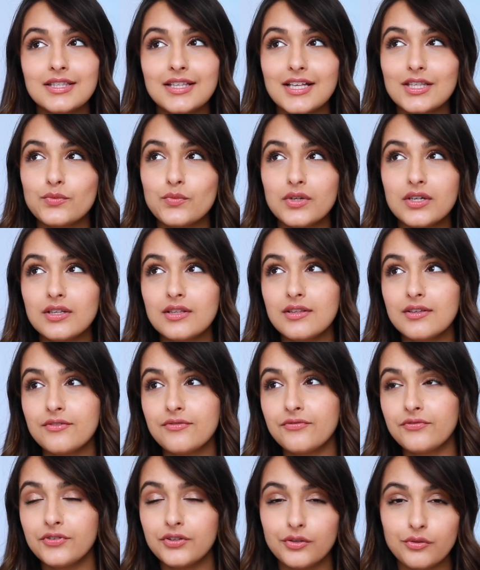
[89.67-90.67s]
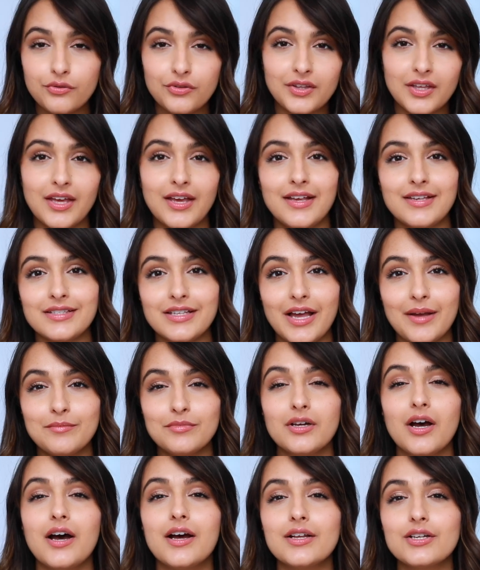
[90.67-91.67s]
that's one of the few things I'm
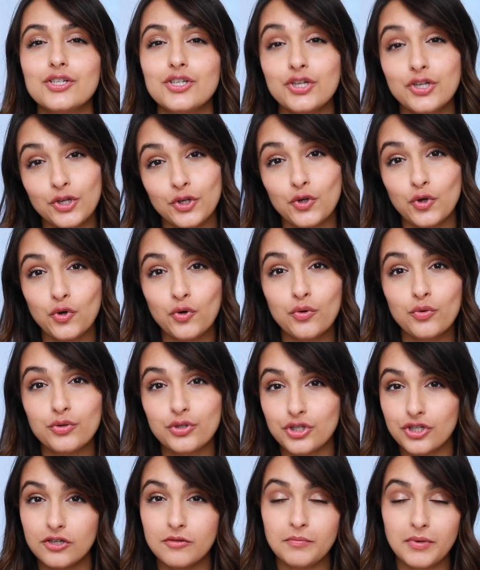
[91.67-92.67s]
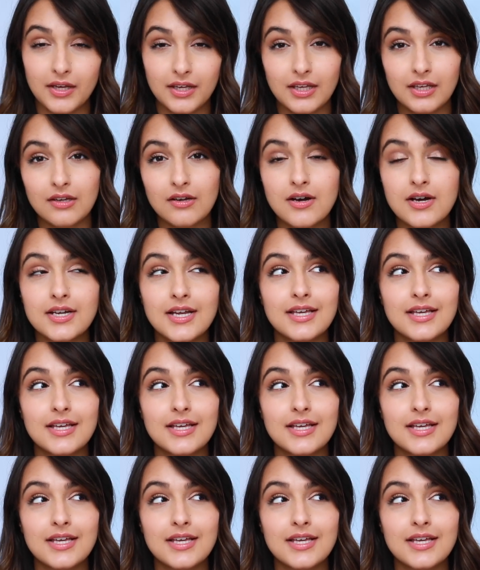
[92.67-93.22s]
not too picky on.